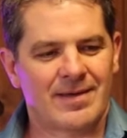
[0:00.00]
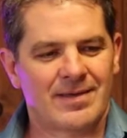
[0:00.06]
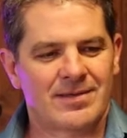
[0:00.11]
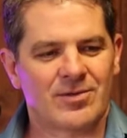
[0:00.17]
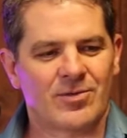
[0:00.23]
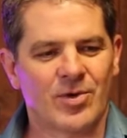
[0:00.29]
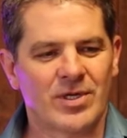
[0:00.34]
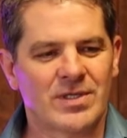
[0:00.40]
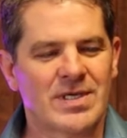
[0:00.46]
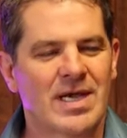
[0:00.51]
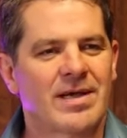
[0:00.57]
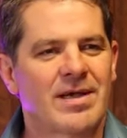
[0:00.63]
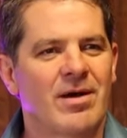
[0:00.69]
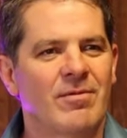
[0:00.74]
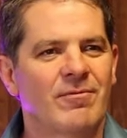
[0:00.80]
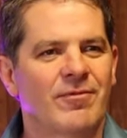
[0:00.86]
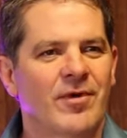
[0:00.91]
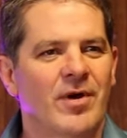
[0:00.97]
So where does that
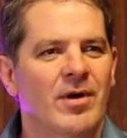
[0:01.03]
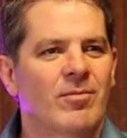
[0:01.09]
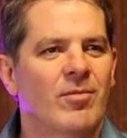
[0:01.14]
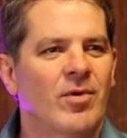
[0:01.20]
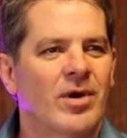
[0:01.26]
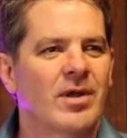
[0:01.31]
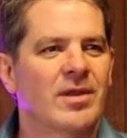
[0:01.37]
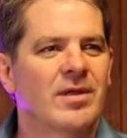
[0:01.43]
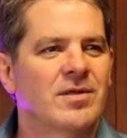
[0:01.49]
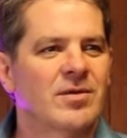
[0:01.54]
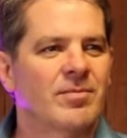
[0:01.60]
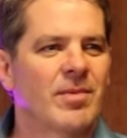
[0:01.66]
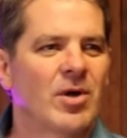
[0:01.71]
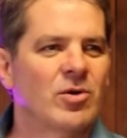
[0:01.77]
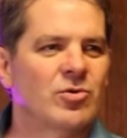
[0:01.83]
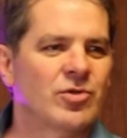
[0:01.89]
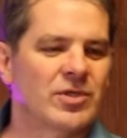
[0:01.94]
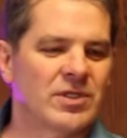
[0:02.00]
come from? Where do these
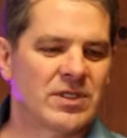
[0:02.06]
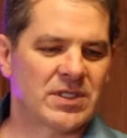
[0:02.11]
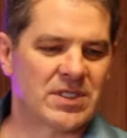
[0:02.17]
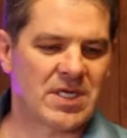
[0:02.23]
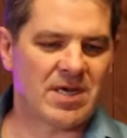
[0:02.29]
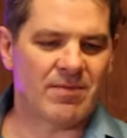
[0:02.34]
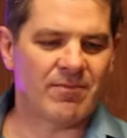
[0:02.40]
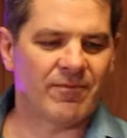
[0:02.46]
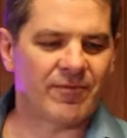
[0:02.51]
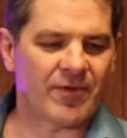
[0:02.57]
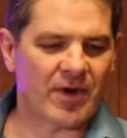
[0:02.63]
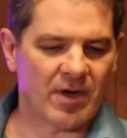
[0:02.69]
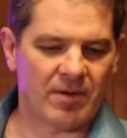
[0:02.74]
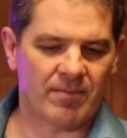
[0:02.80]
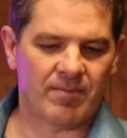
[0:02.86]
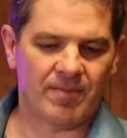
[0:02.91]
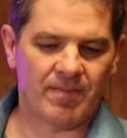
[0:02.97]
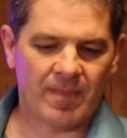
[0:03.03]
emotions stem
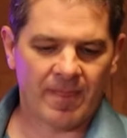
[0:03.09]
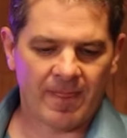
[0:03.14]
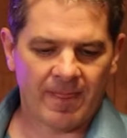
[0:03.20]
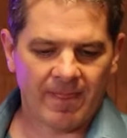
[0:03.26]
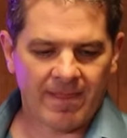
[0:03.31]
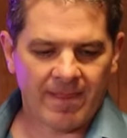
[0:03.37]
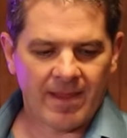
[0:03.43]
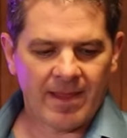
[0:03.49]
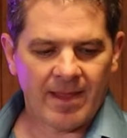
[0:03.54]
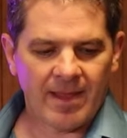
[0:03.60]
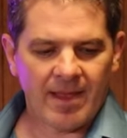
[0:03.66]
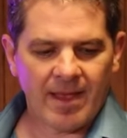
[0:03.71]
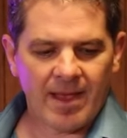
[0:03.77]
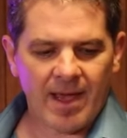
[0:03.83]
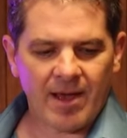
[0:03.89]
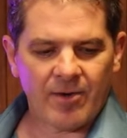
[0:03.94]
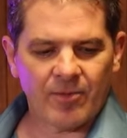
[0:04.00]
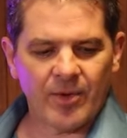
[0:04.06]
from?
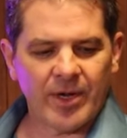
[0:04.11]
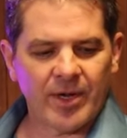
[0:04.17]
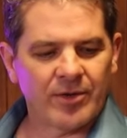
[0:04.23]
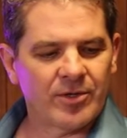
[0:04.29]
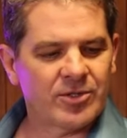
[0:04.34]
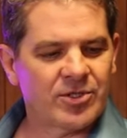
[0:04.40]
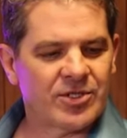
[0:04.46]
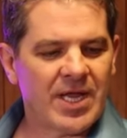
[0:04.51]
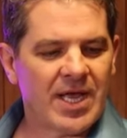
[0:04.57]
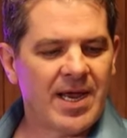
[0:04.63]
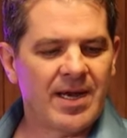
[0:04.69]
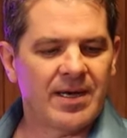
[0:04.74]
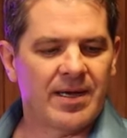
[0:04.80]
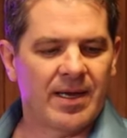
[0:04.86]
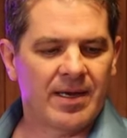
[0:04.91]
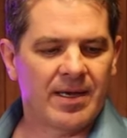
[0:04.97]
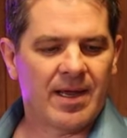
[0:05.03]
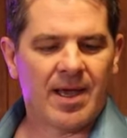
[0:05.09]
How do we
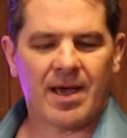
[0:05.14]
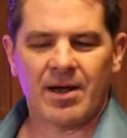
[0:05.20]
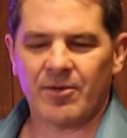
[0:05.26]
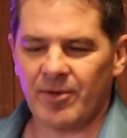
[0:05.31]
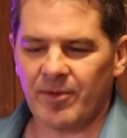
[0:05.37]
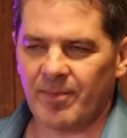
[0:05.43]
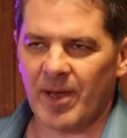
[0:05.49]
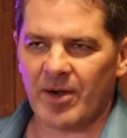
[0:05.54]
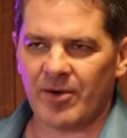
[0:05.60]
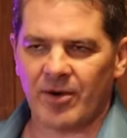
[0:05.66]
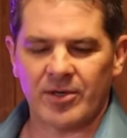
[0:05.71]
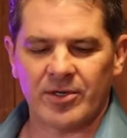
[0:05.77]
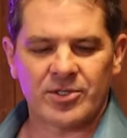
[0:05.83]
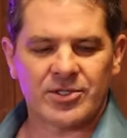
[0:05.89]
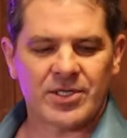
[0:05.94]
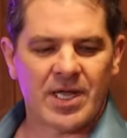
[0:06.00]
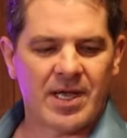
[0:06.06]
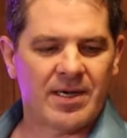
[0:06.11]
understand it? How do we better
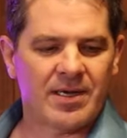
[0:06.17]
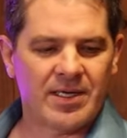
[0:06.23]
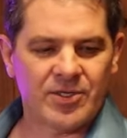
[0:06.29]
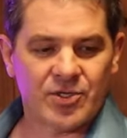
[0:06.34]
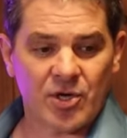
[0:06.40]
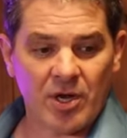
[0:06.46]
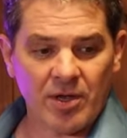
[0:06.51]
understand each